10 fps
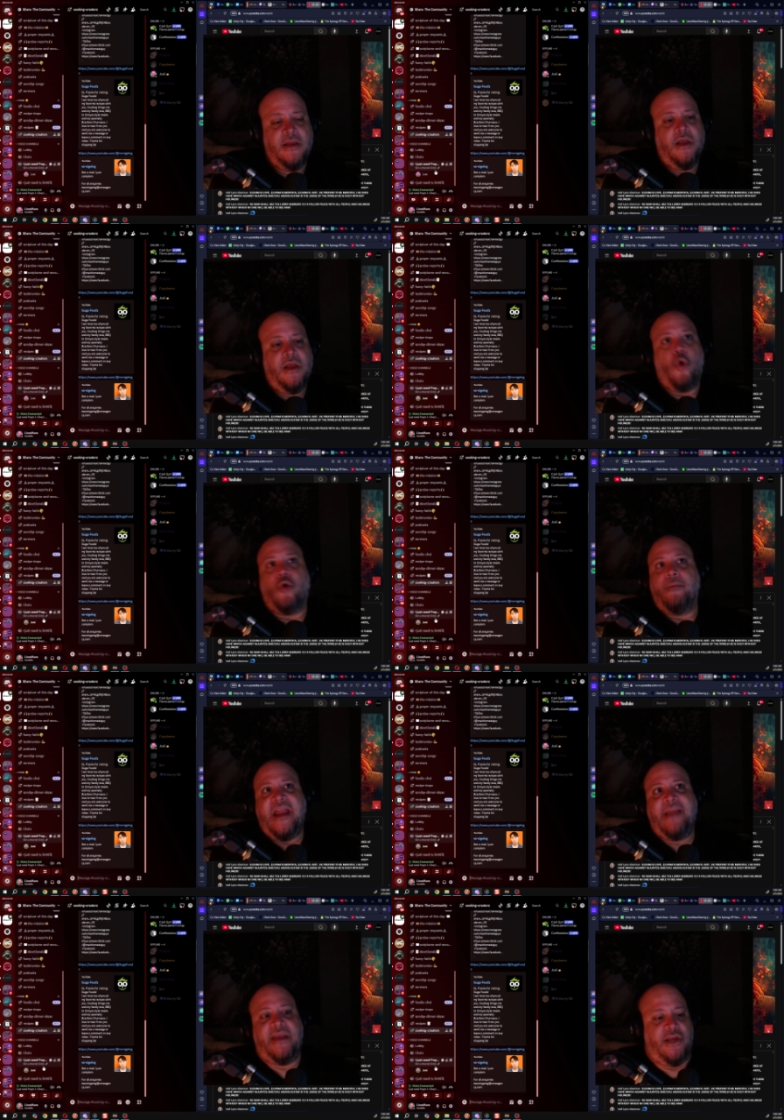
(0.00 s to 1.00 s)
Or
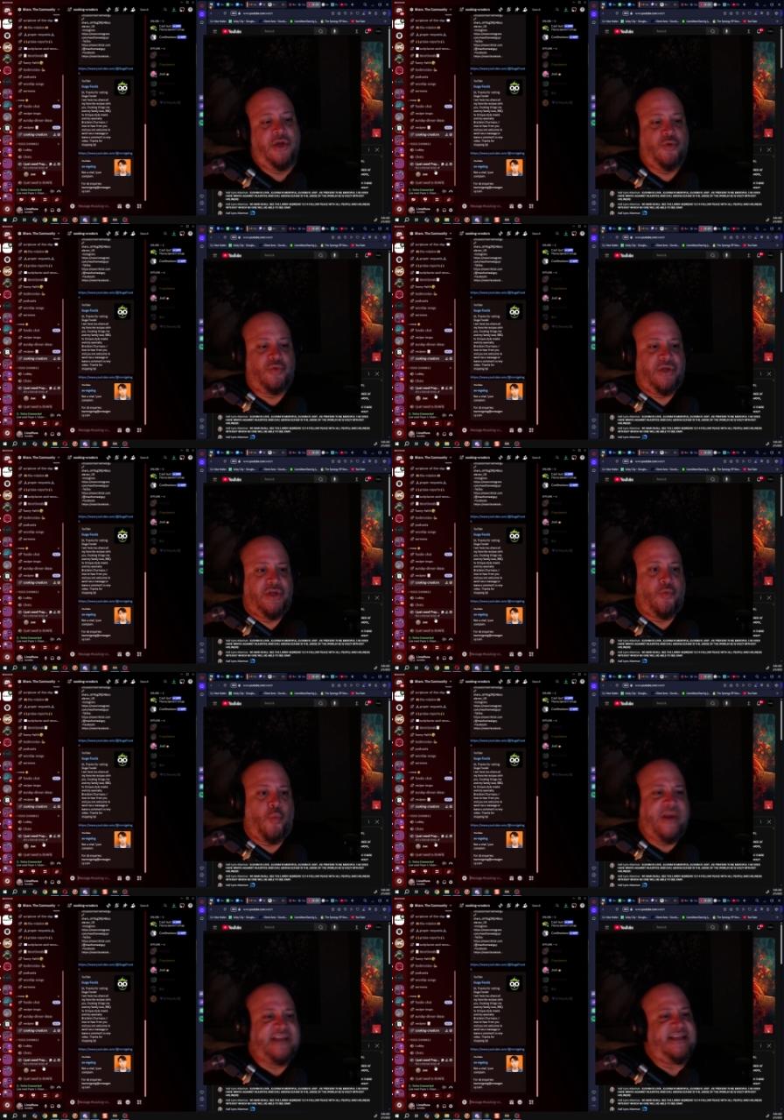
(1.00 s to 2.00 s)
maybe
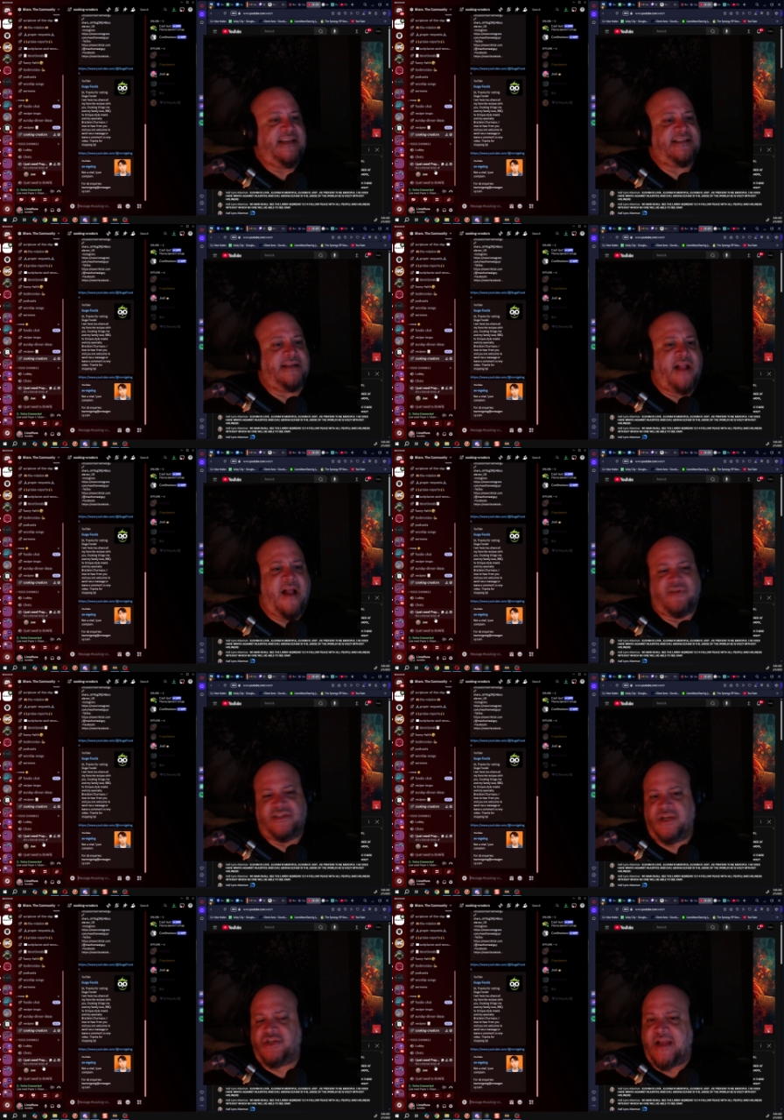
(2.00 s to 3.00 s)
we see a
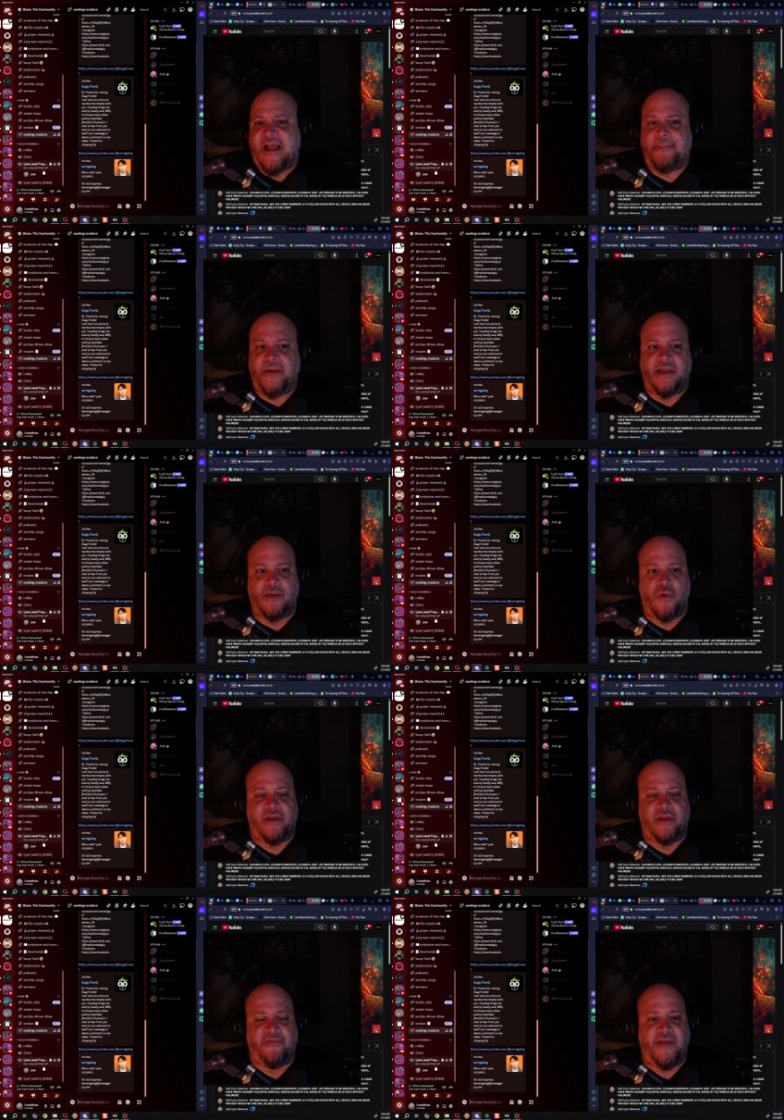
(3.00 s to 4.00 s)
conversation happening in one
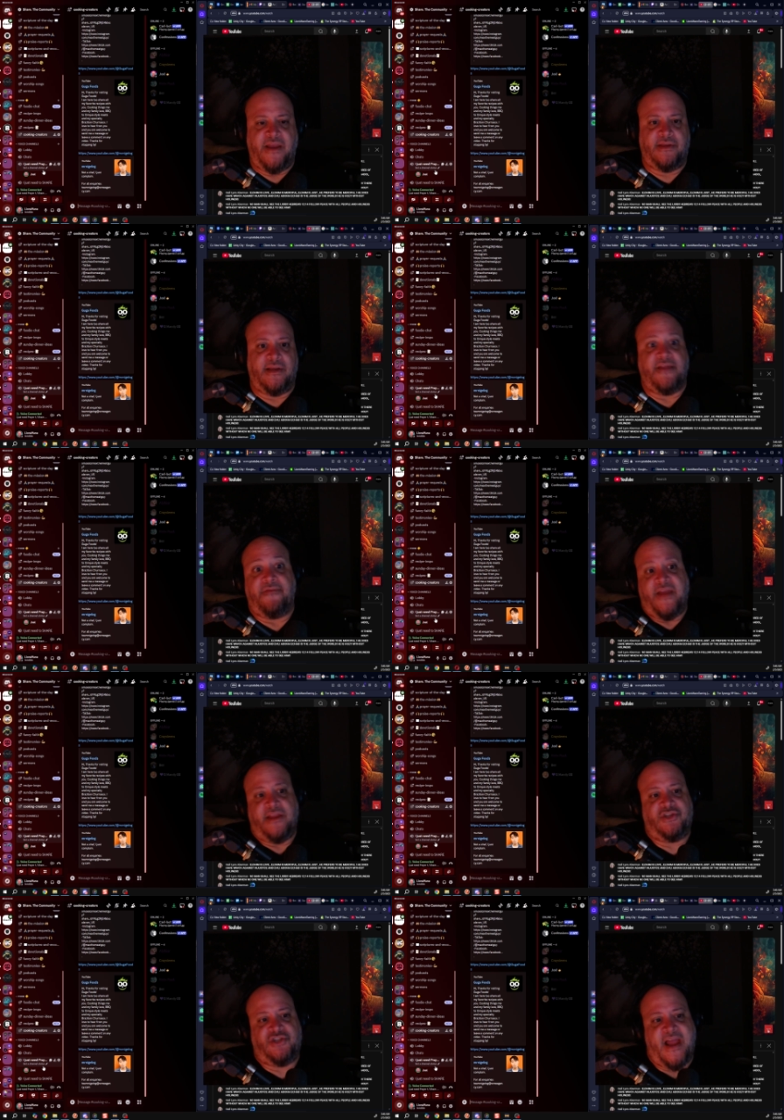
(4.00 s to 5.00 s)
of the
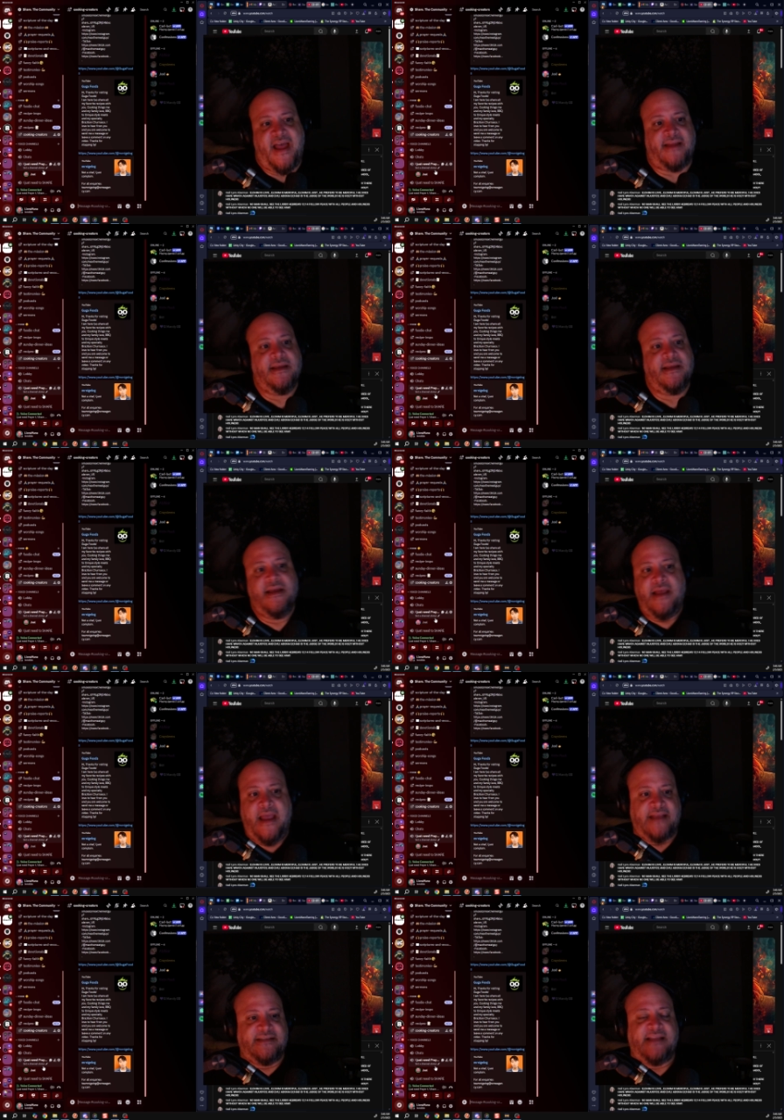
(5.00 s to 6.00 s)
faith chat,
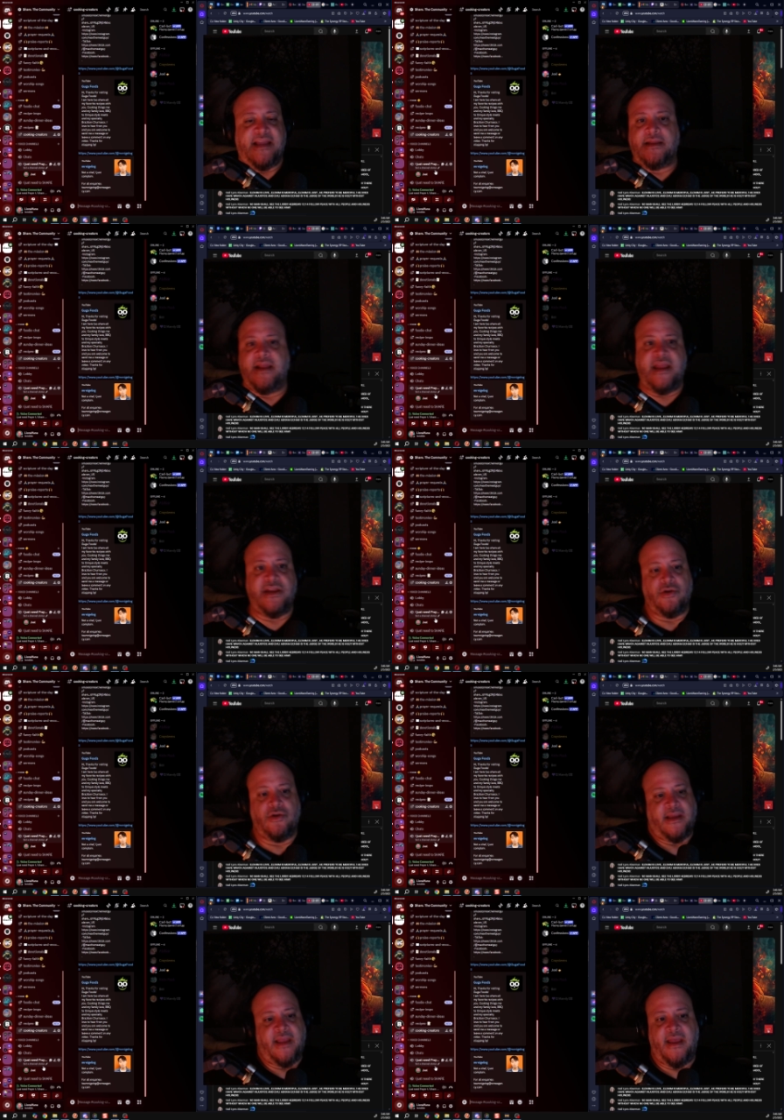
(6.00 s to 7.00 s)
and you're
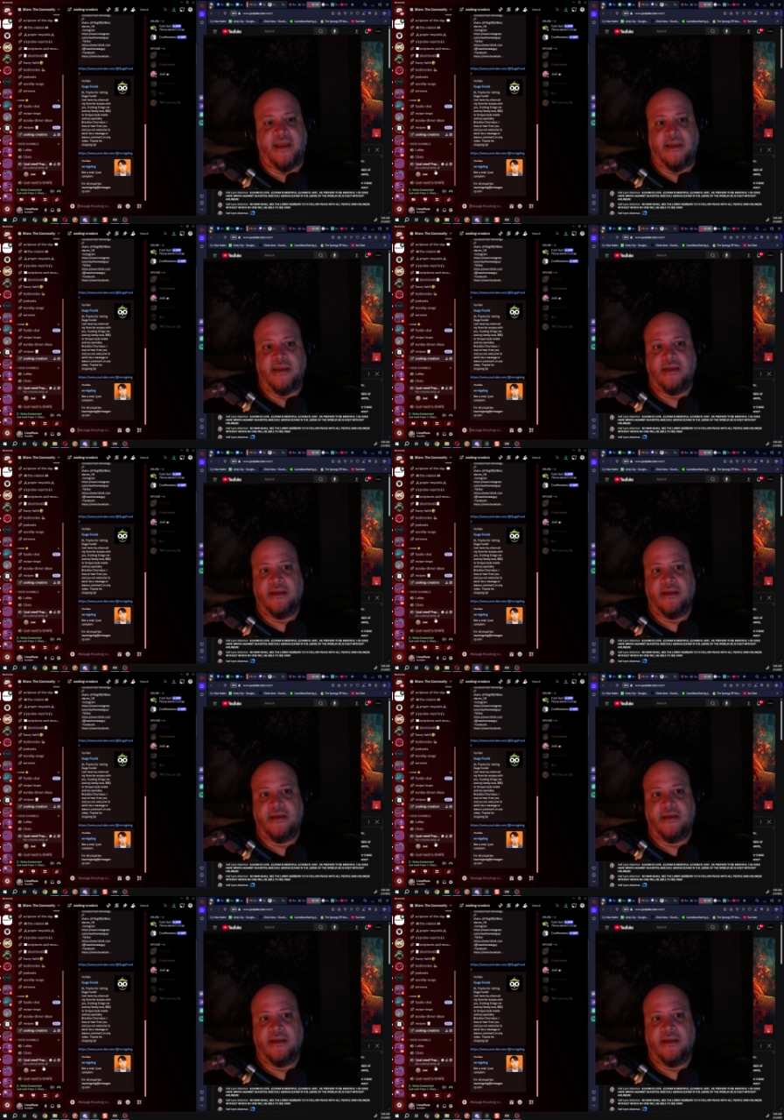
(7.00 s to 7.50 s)
like, "Hey,